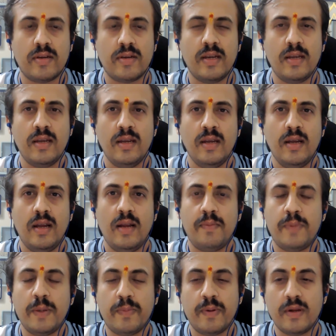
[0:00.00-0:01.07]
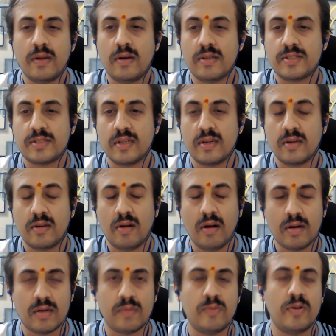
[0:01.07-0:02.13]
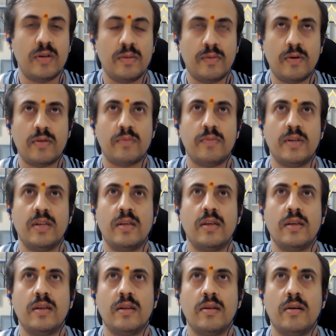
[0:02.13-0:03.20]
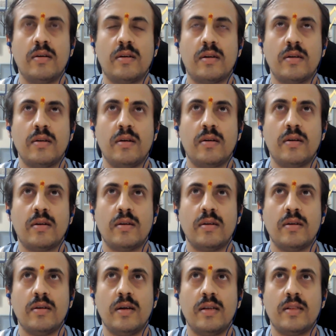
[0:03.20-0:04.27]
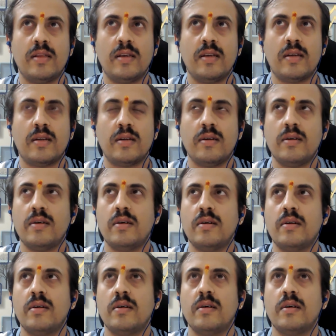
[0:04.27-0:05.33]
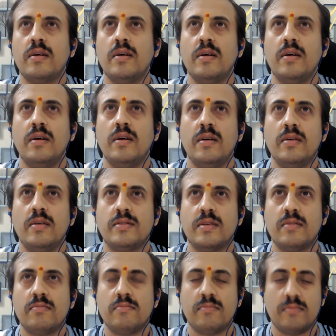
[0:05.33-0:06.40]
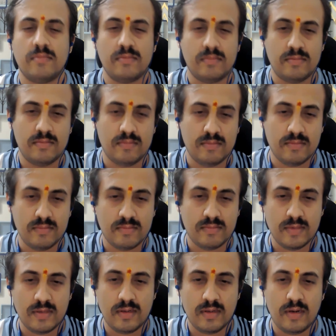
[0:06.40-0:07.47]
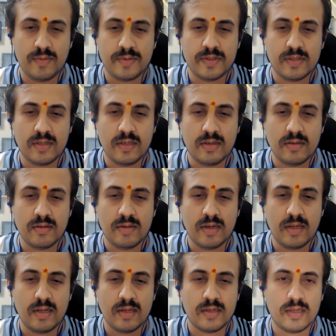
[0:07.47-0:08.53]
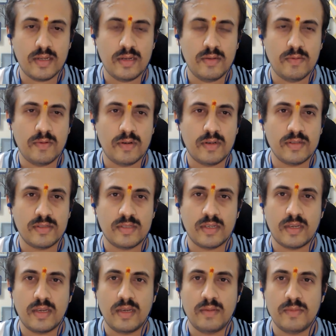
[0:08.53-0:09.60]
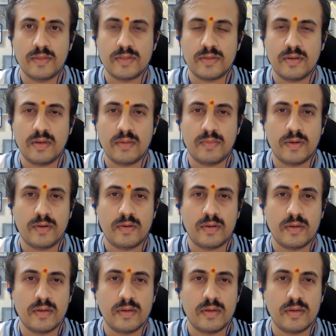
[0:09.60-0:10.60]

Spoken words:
Okay, and people lost a lot more about money. Lot. I think some option. I'll tell you what is the game is all about.